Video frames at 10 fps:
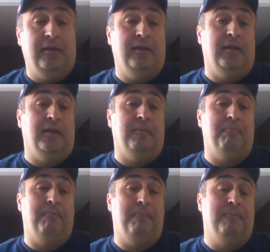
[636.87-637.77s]

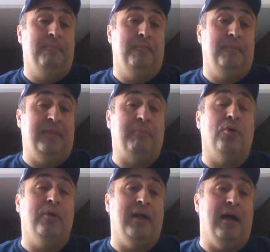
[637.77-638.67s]
Uh, they
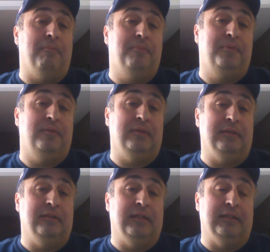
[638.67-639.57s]
broke up
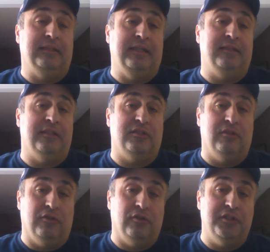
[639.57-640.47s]
the in the
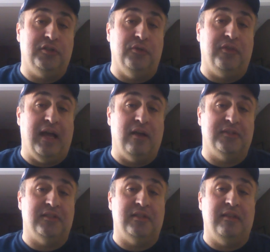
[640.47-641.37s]
early
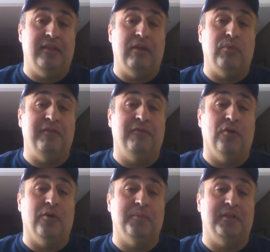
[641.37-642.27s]
2000s, and then they
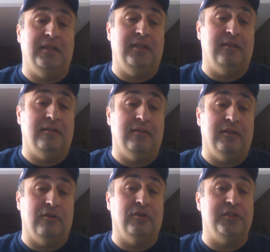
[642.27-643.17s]
reformed in
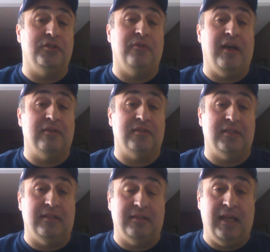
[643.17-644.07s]
the early
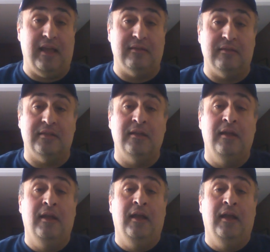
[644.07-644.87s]
2010s.